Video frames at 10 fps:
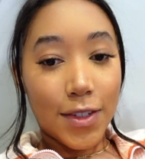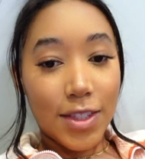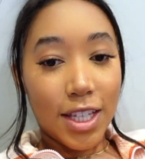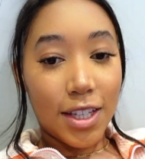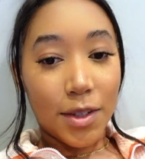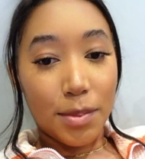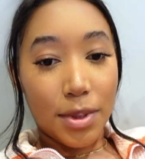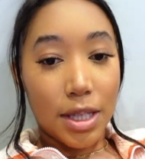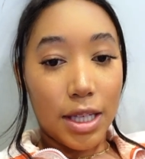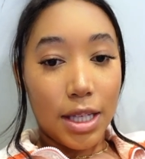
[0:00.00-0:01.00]
everything up
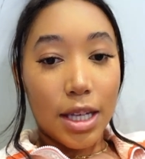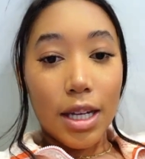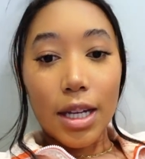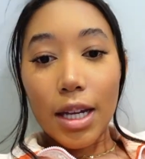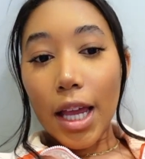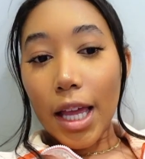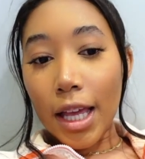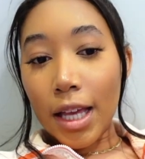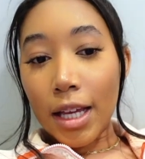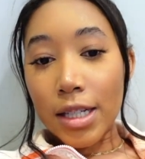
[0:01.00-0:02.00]

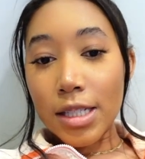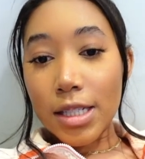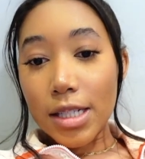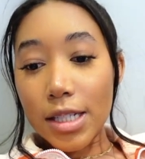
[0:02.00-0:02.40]
and